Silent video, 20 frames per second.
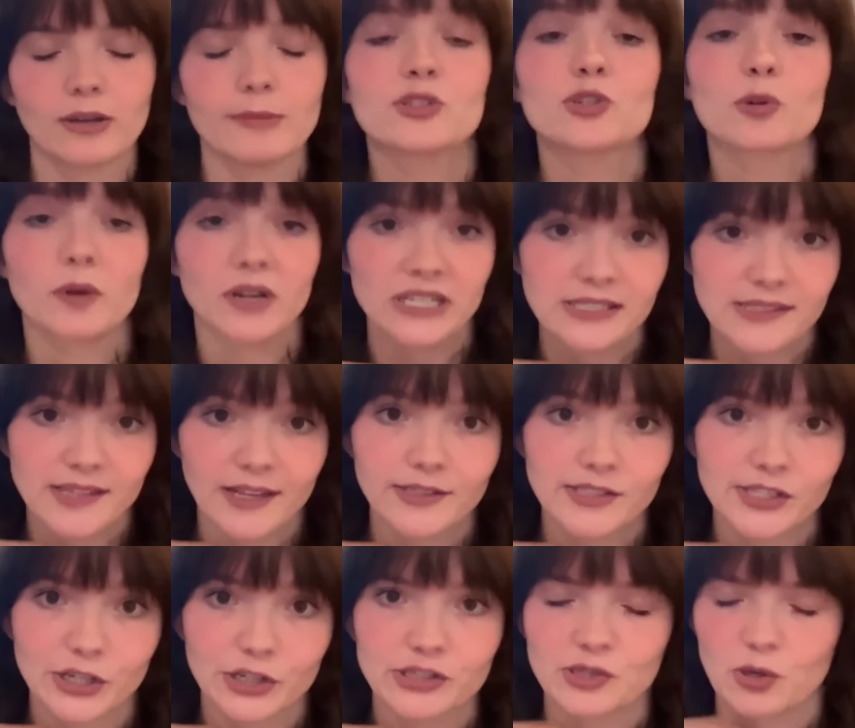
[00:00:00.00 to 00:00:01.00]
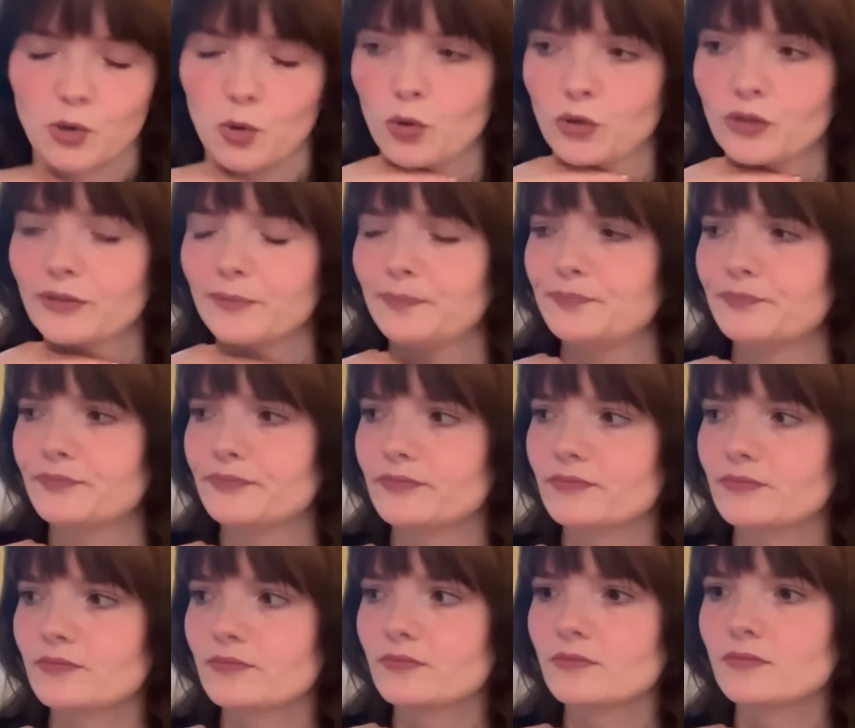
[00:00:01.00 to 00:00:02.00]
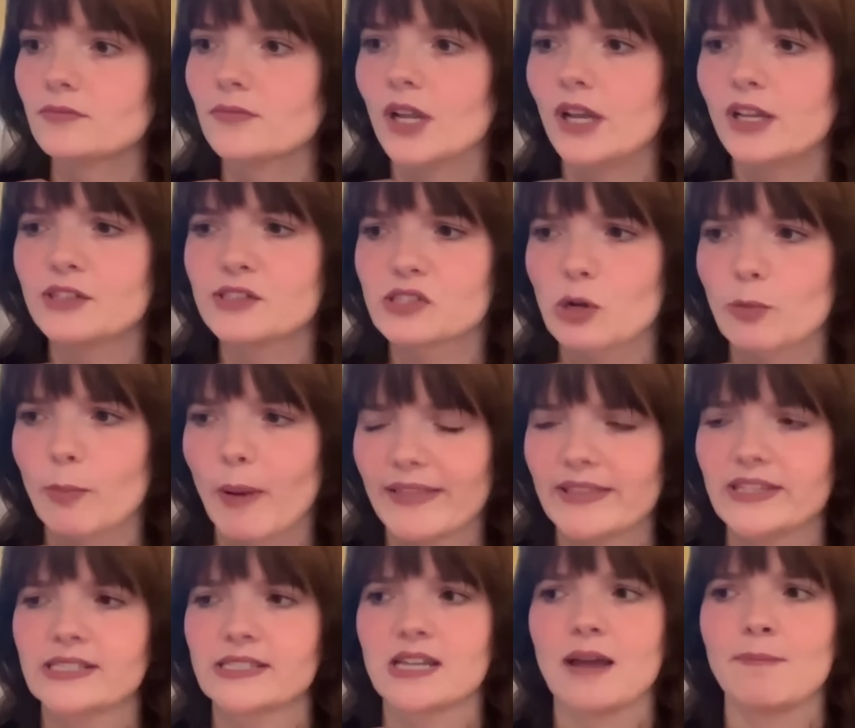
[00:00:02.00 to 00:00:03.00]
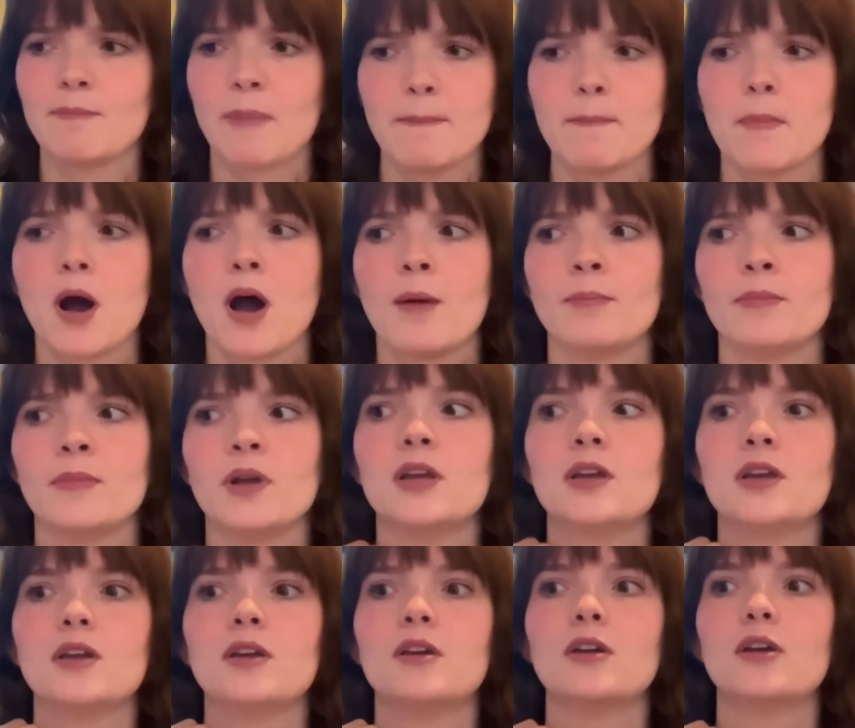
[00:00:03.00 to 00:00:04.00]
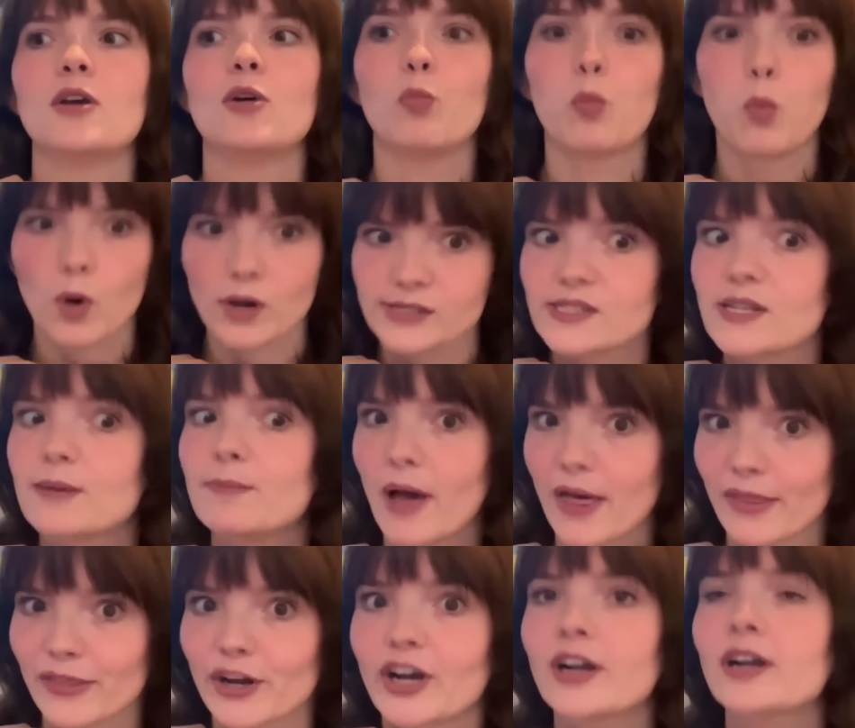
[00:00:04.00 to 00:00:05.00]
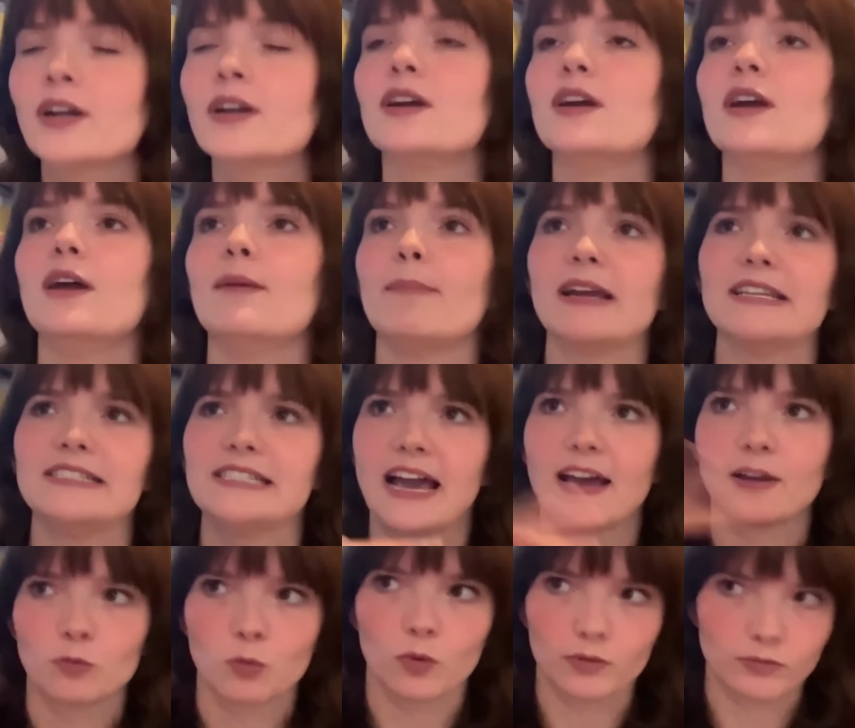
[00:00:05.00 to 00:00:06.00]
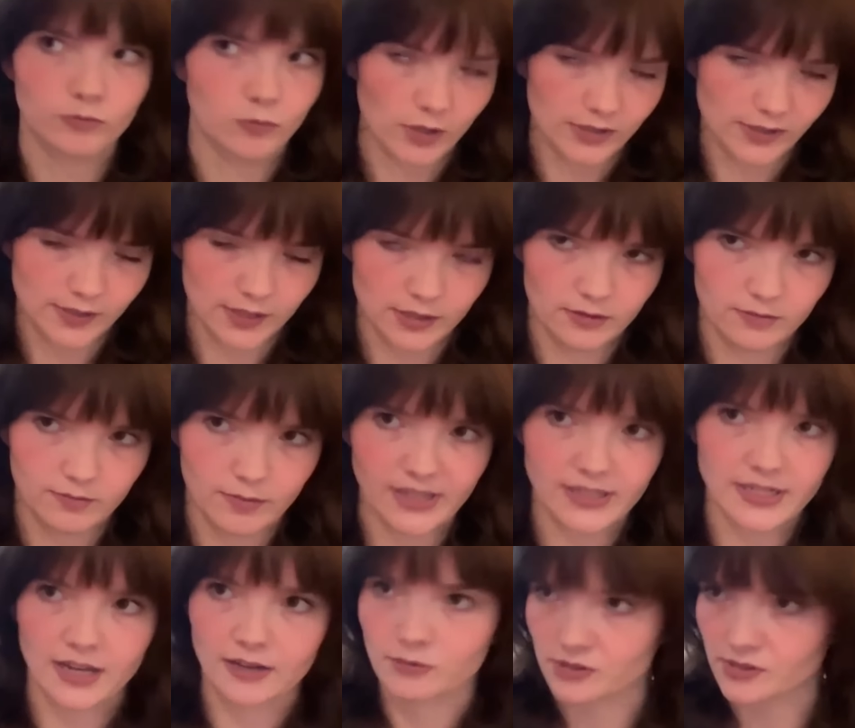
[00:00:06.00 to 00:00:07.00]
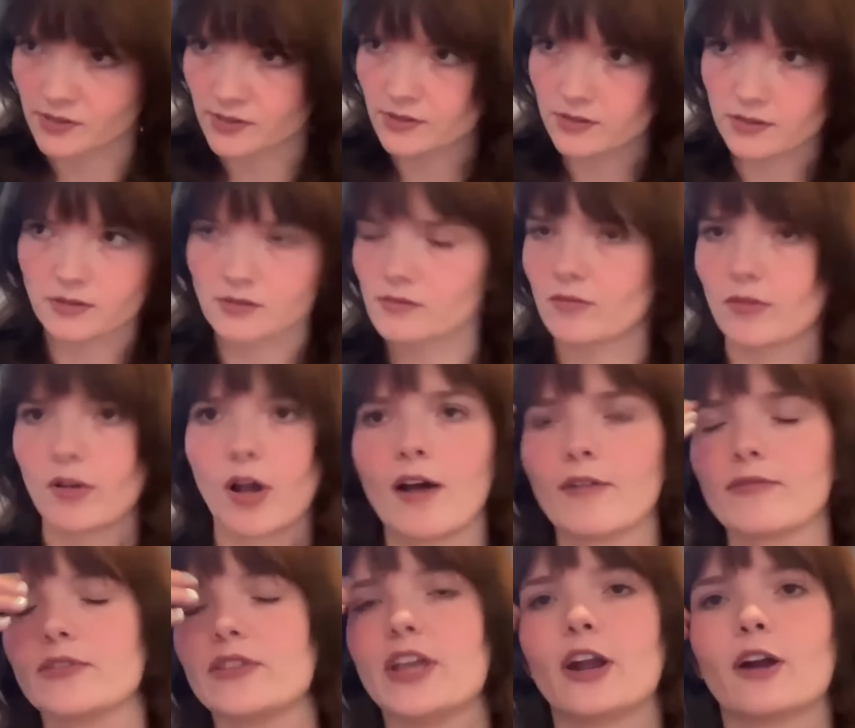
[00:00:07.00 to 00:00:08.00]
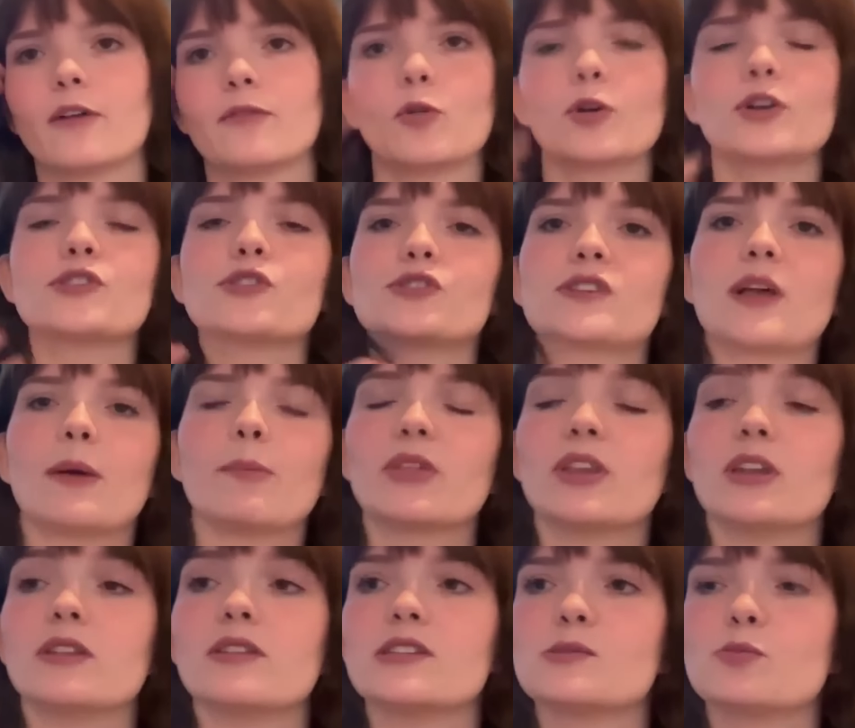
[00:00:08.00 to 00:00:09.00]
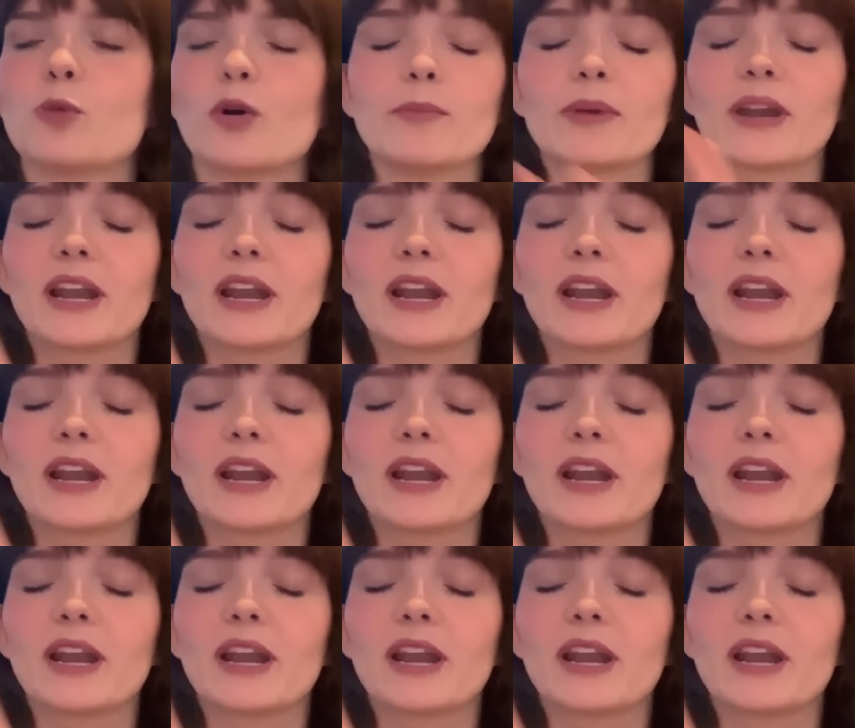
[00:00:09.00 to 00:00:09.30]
I'm 26 years old. And so by this time, my mom was a mother. My dad w- wasn't. My dad was off in the Air Force or something at this point.